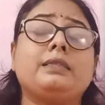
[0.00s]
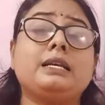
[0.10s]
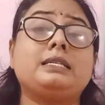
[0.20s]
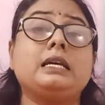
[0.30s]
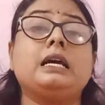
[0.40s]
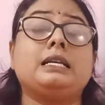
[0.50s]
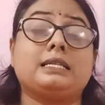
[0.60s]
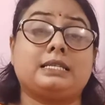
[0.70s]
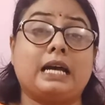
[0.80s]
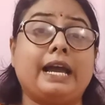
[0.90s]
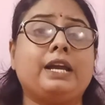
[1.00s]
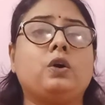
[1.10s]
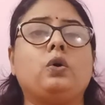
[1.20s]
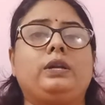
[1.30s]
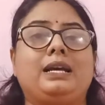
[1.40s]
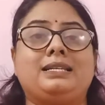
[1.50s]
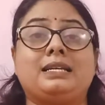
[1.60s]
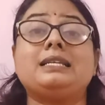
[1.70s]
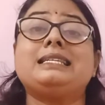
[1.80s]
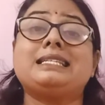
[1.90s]
This zygote
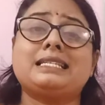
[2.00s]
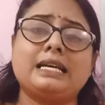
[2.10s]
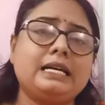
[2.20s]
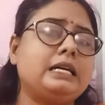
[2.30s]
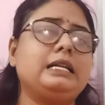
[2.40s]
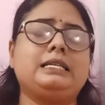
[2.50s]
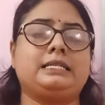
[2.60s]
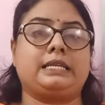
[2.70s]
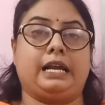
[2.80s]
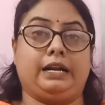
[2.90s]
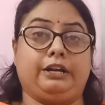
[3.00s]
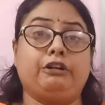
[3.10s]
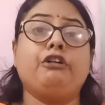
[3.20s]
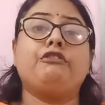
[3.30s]
is a single cell